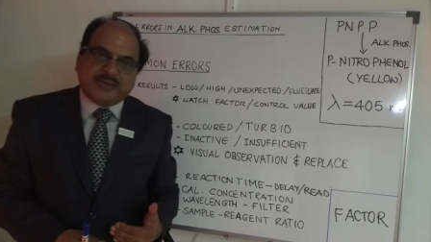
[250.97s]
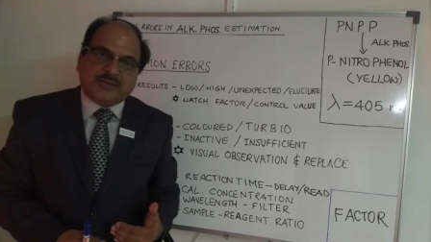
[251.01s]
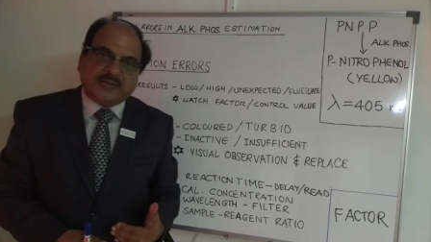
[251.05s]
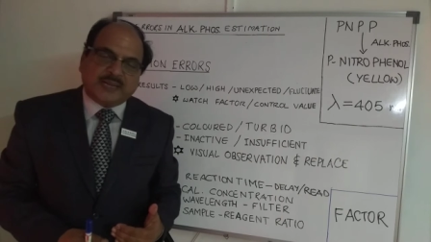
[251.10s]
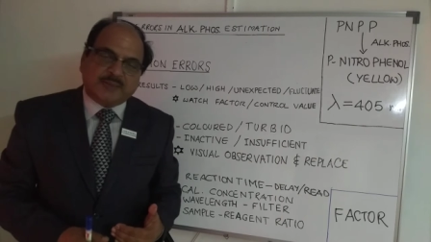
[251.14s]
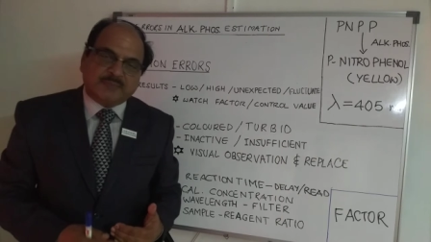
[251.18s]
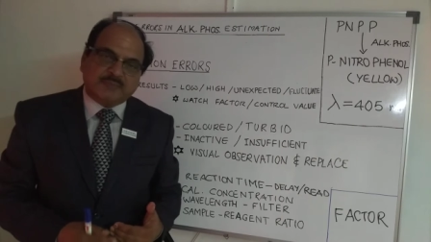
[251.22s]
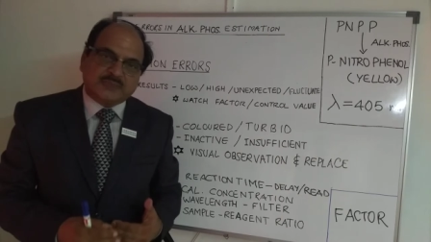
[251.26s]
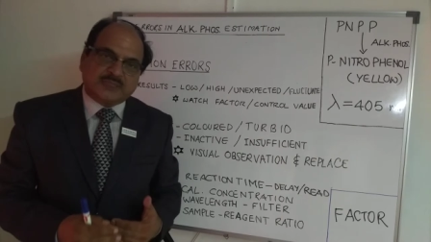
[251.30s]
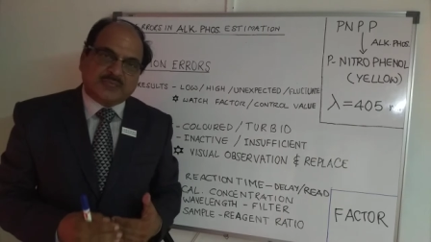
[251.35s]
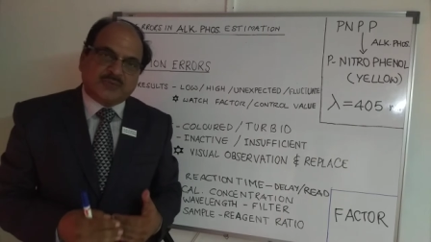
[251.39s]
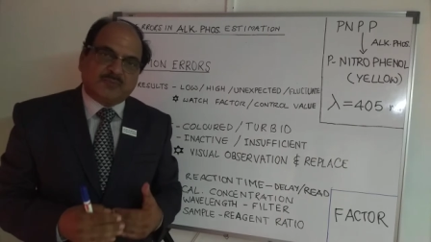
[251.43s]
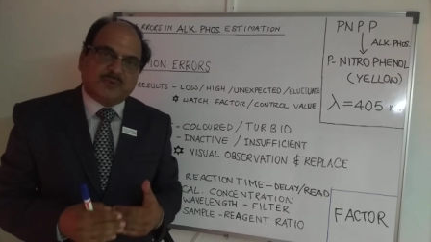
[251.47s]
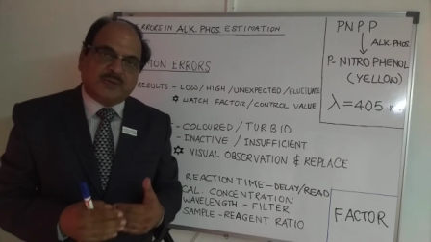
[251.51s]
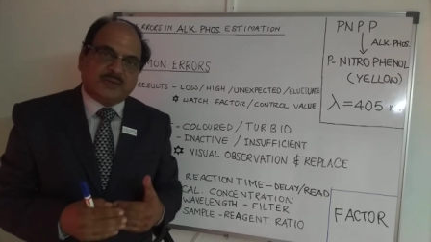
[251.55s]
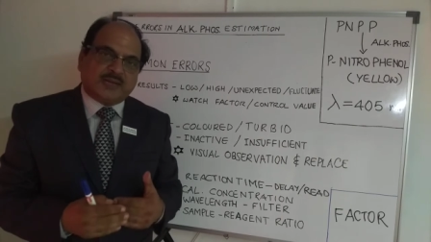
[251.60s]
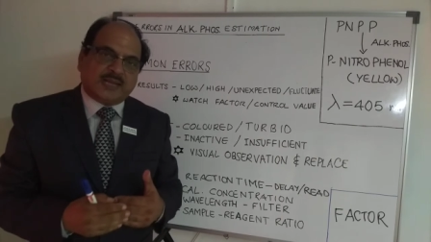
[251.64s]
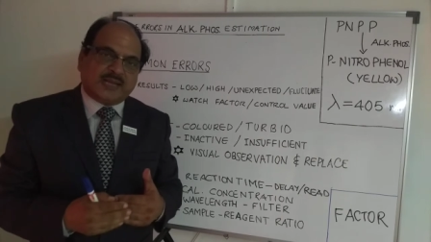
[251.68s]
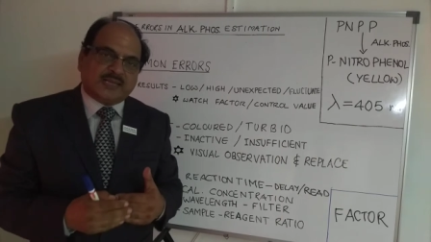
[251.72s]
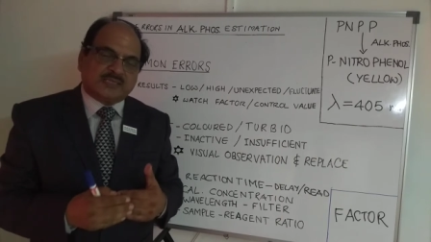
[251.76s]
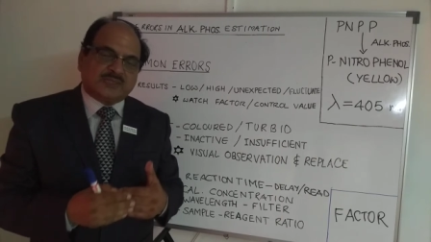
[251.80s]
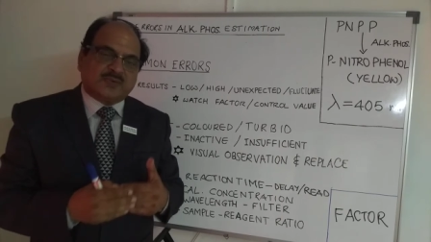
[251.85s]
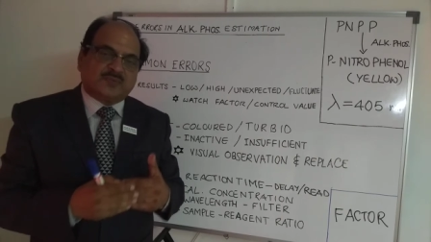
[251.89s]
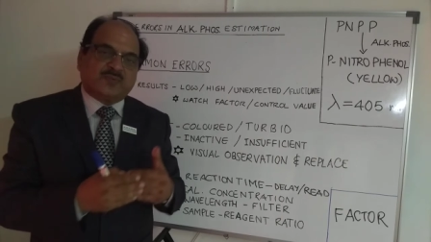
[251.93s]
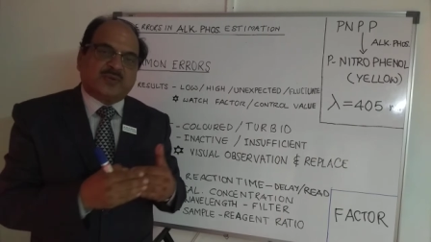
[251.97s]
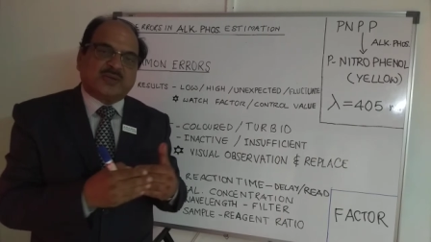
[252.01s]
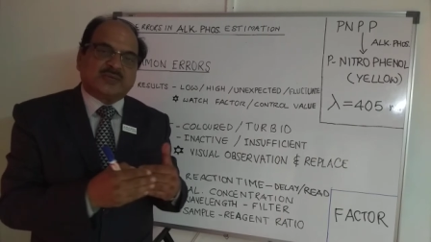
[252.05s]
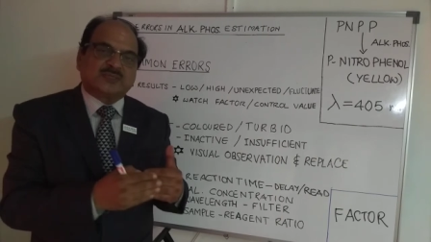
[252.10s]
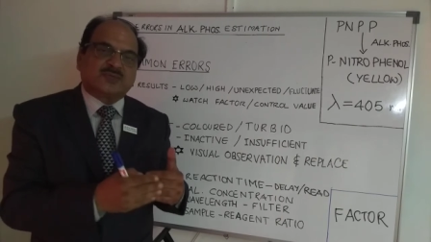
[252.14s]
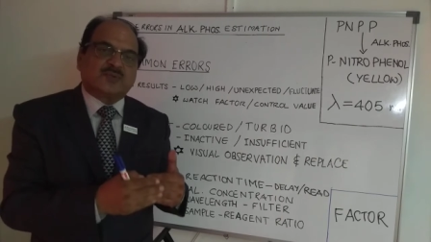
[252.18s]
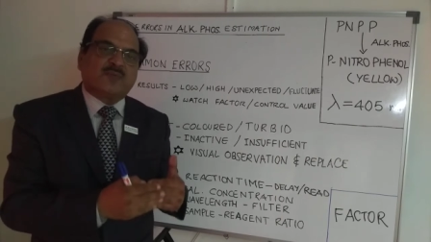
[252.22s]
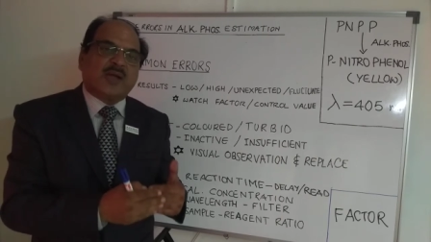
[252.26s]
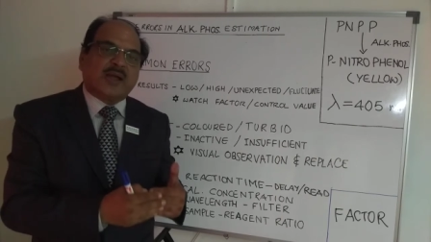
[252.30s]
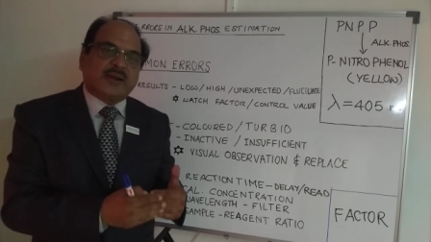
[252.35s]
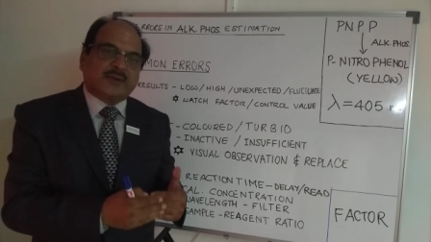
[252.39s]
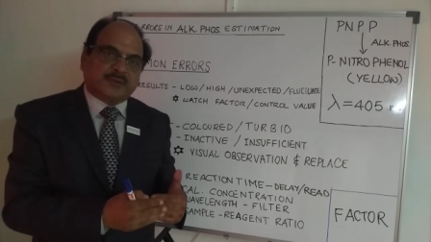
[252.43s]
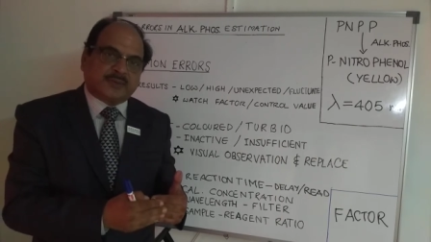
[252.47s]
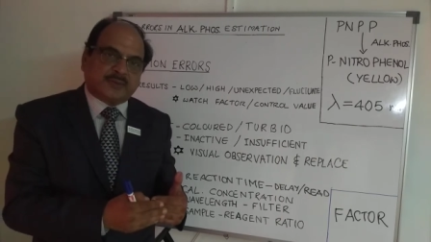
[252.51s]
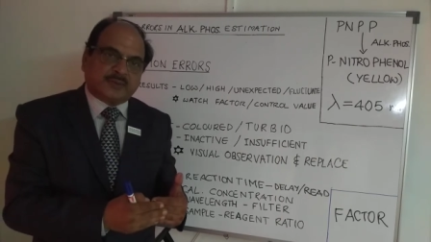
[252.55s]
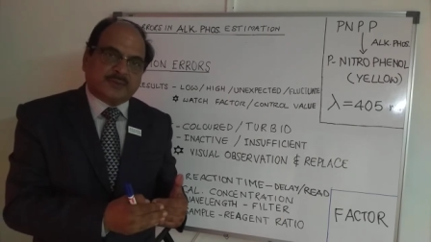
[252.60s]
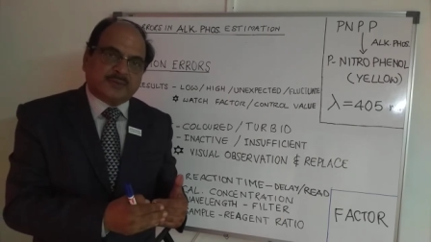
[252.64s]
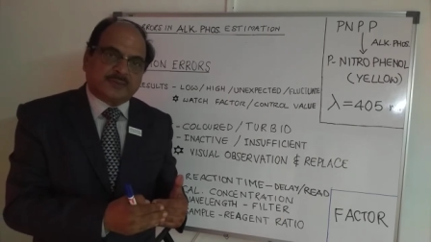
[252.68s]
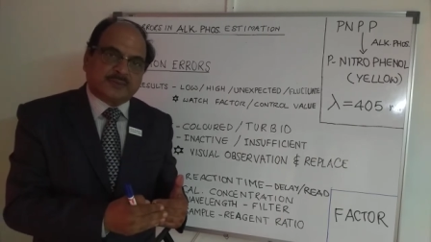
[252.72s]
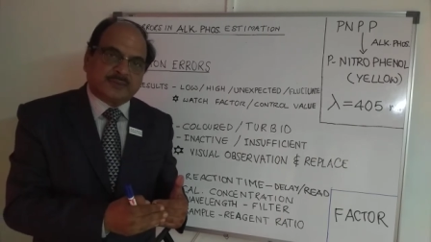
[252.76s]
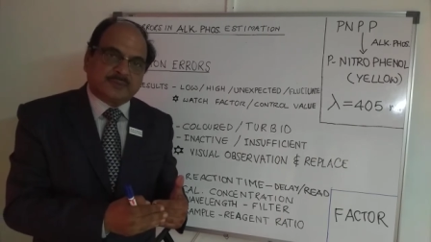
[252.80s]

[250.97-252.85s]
times given as a fixed factor,